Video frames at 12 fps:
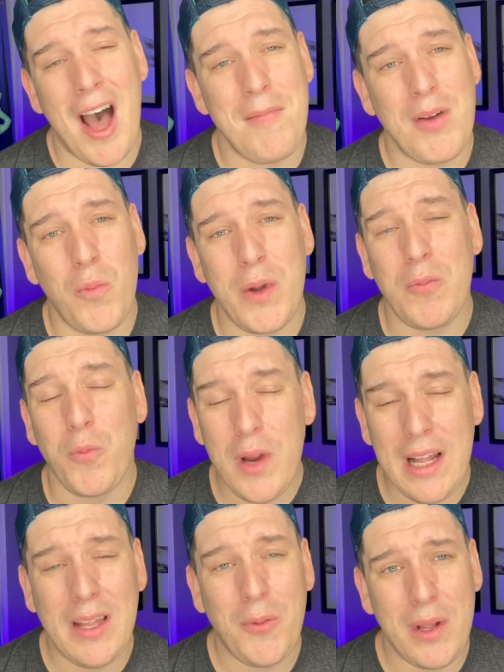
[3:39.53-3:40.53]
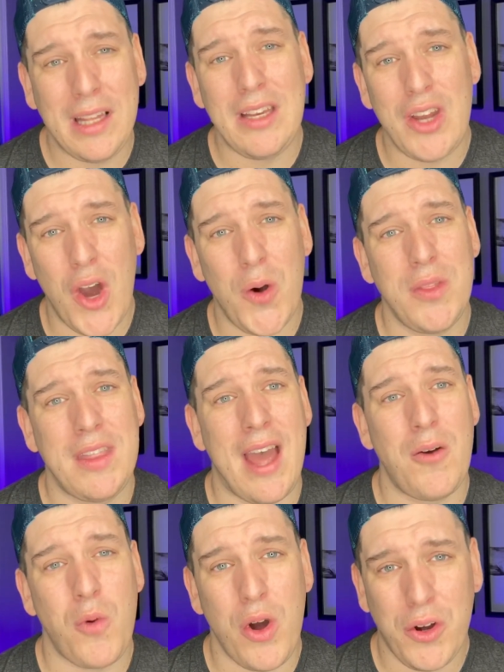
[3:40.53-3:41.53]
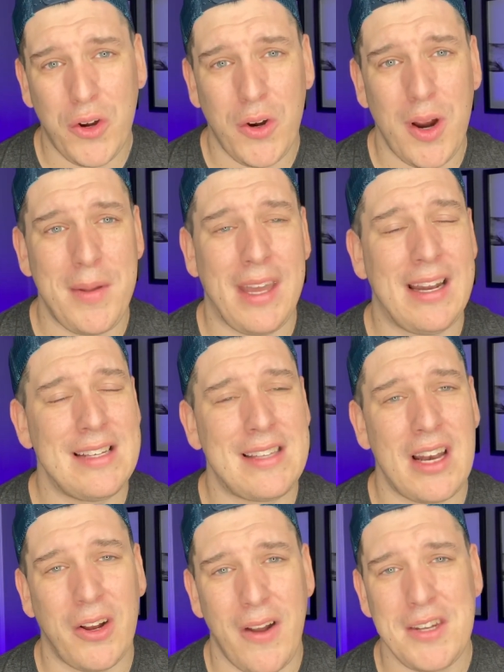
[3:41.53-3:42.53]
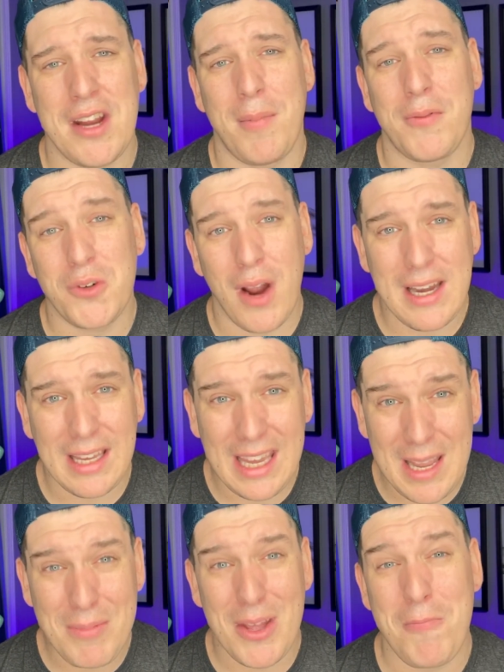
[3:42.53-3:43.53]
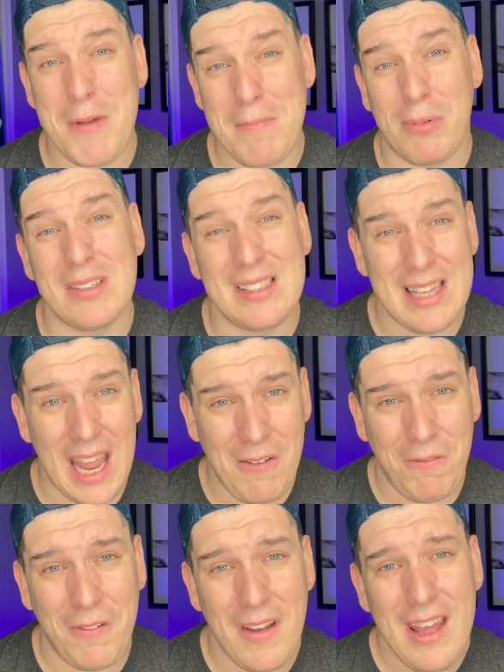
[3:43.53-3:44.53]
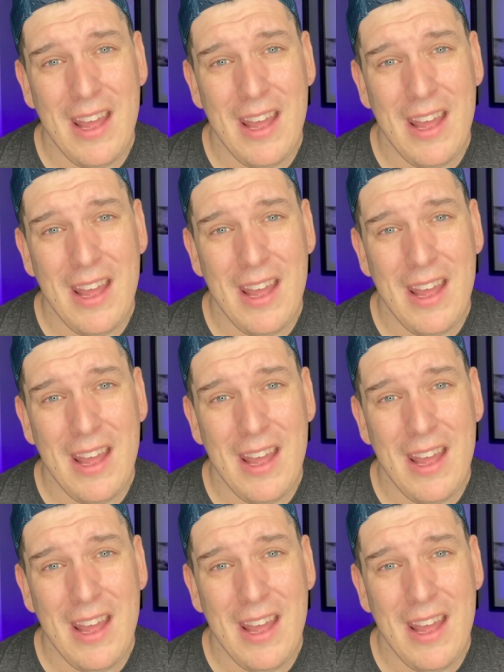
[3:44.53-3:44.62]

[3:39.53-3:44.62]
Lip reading: We really, really know that Royal Caribbean has done a great job of trying to keep their people safe,